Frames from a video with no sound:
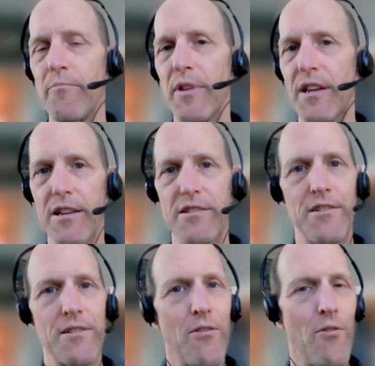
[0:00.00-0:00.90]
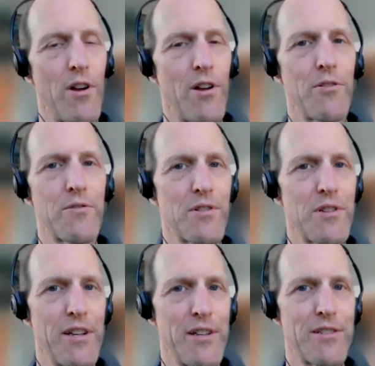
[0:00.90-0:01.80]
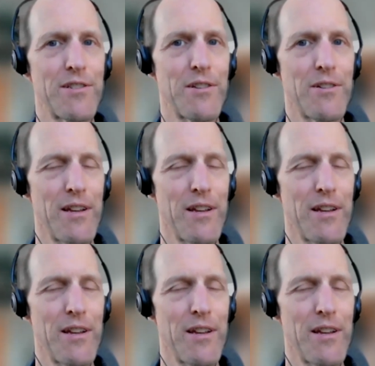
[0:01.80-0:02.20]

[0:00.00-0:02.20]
because oil is